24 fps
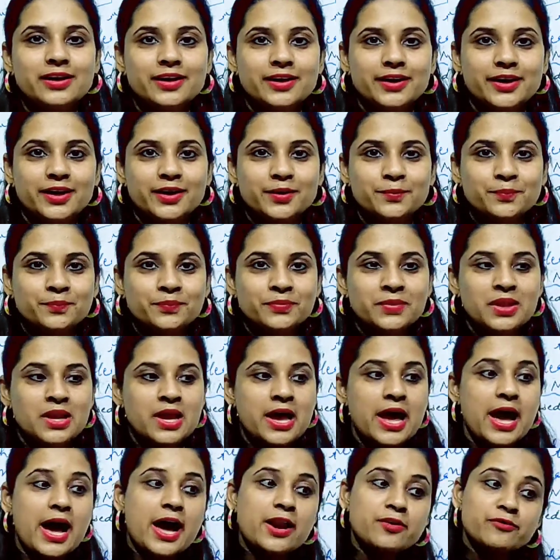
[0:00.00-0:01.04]
clearing.
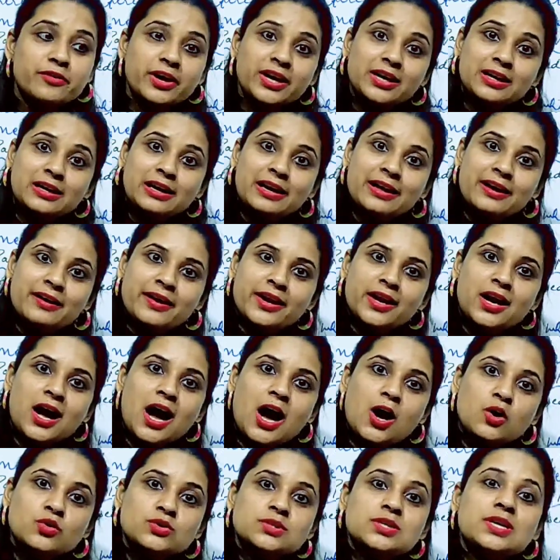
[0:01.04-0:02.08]
And when clearing
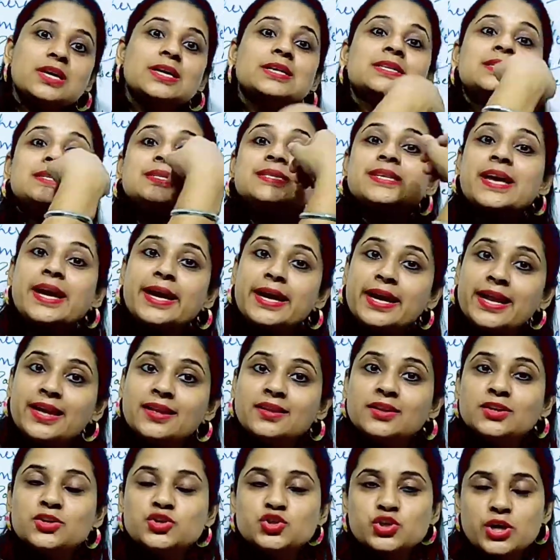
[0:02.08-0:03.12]
house is
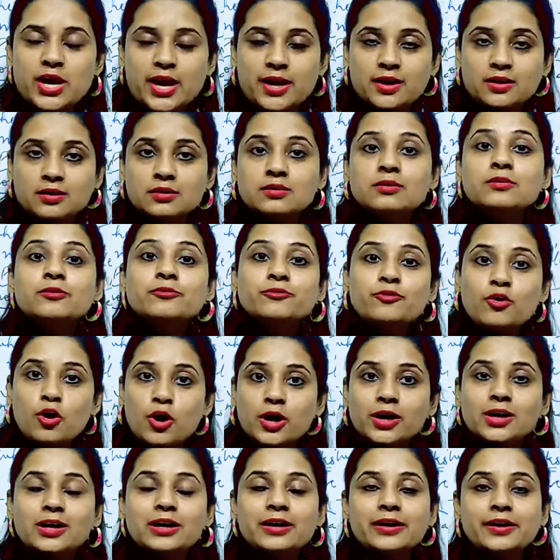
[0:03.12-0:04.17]
sending the check
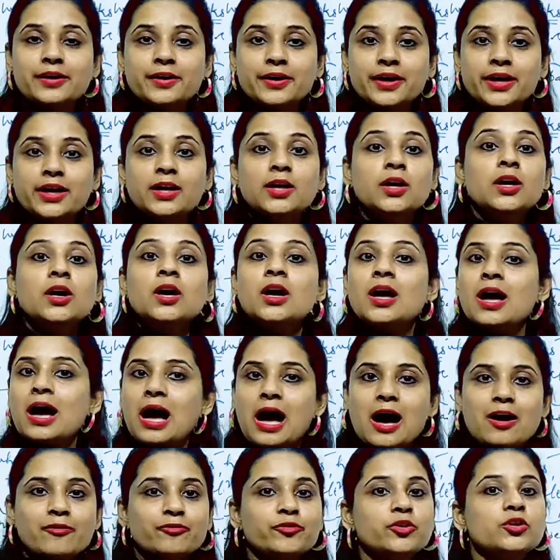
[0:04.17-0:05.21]
for clearing
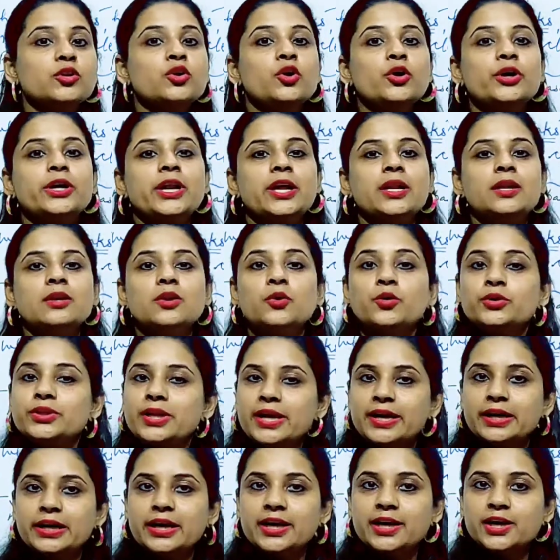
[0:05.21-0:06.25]
after the
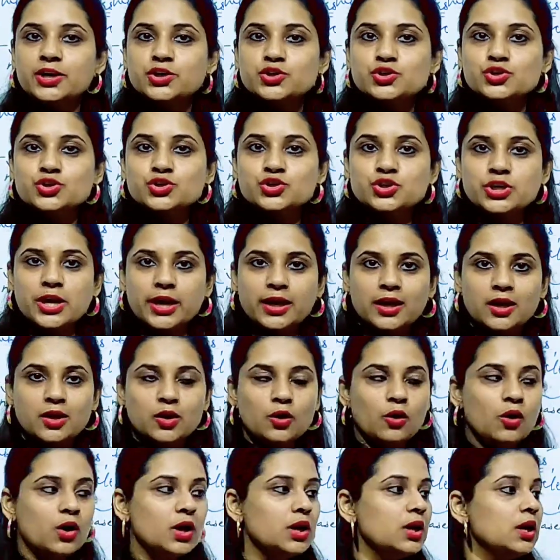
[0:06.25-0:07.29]
authentication check
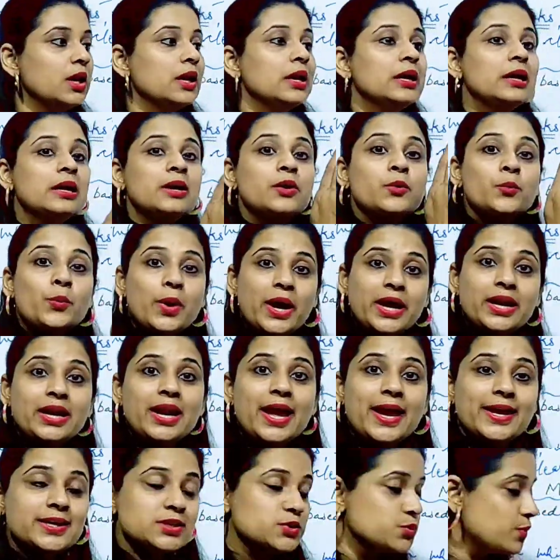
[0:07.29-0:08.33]
and all,
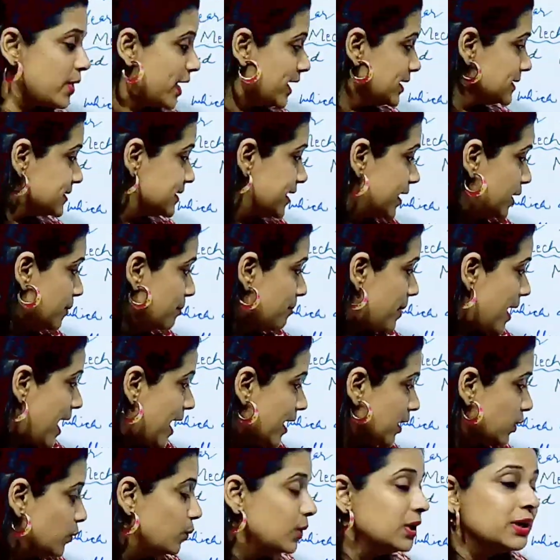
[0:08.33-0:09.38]
when XYZ
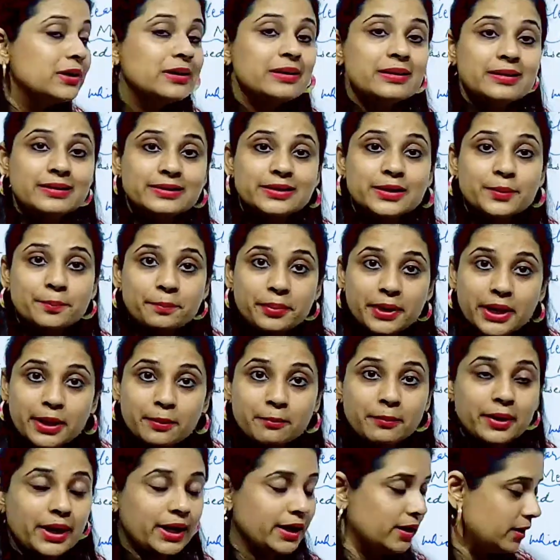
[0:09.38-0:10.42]
bank will clear the
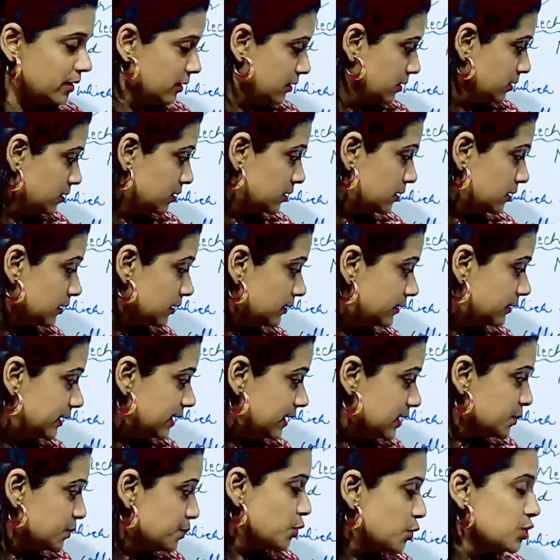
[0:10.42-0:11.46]
payment,
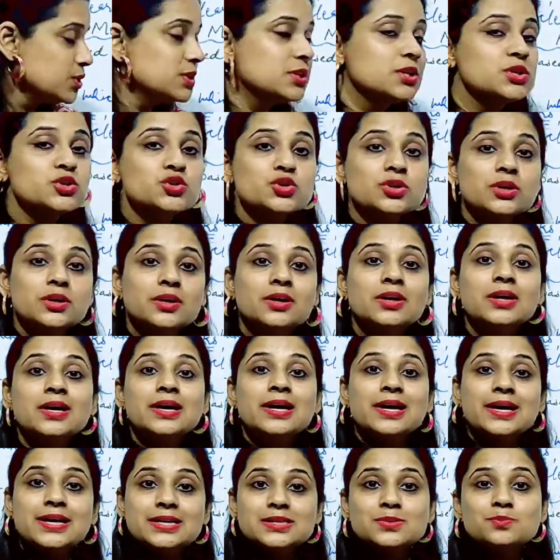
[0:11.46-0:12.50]
this procedure
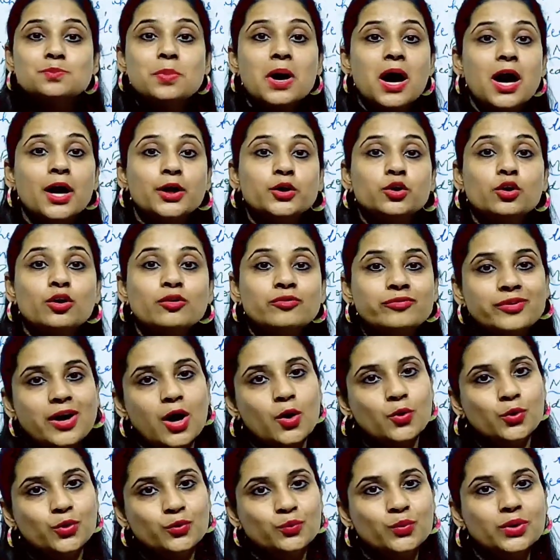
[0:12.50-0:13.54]
is part of
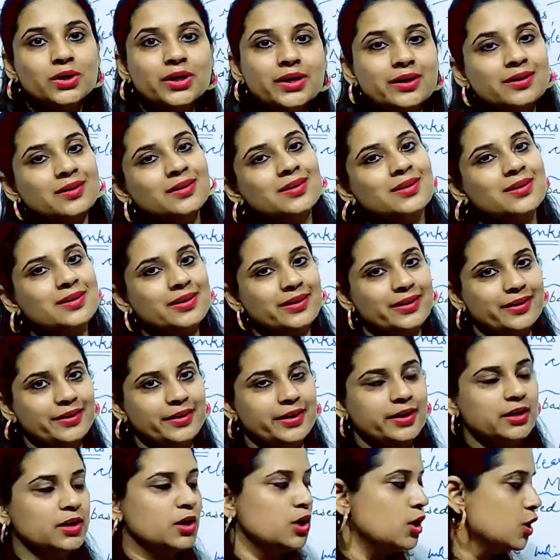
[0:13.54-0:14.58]
outward
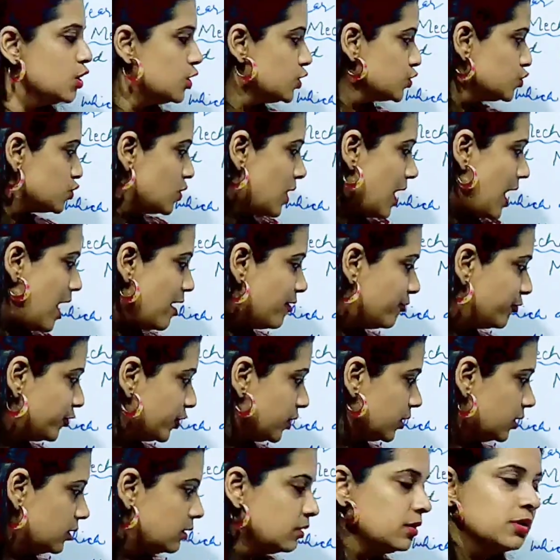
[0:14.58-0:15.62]
clearing. So
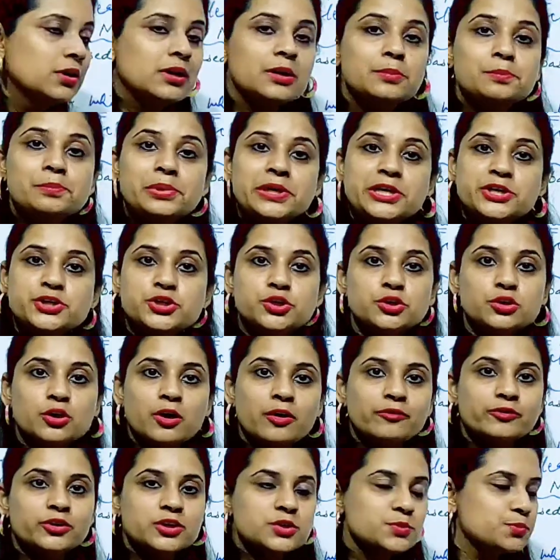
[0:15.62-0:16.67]
after completion
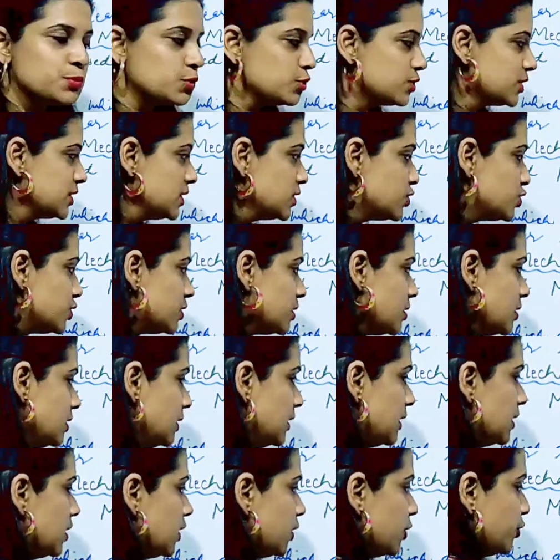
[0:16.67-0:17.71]
of this procedure,
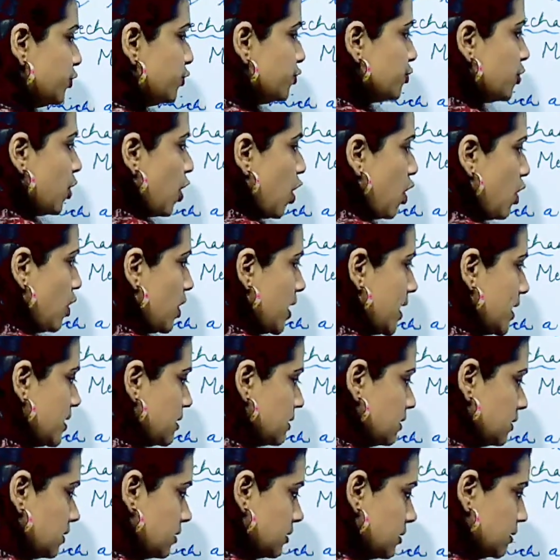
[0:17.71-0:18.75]

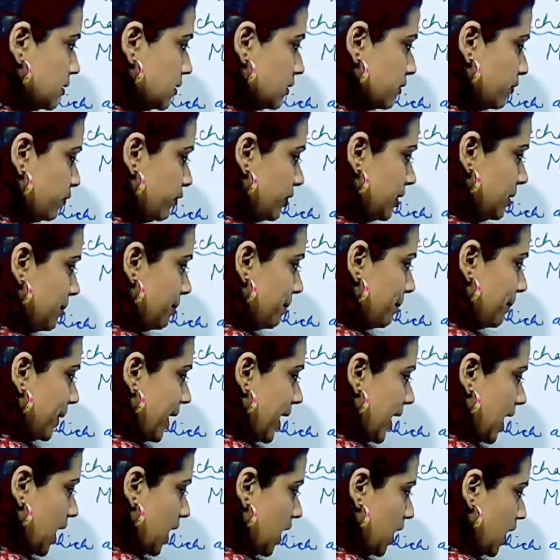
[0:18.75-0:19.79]
drawer will
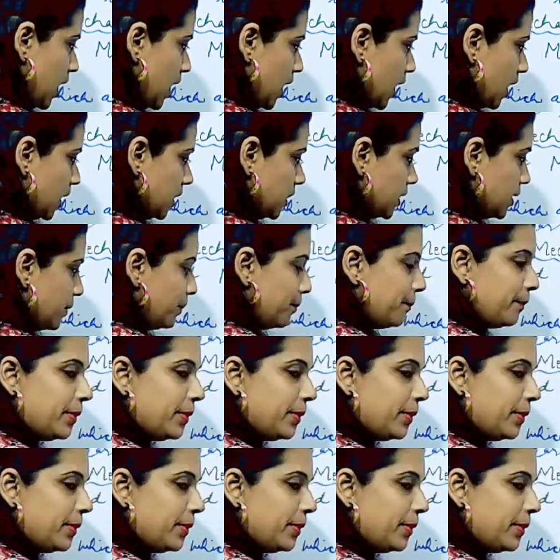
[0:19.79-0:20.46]
pay the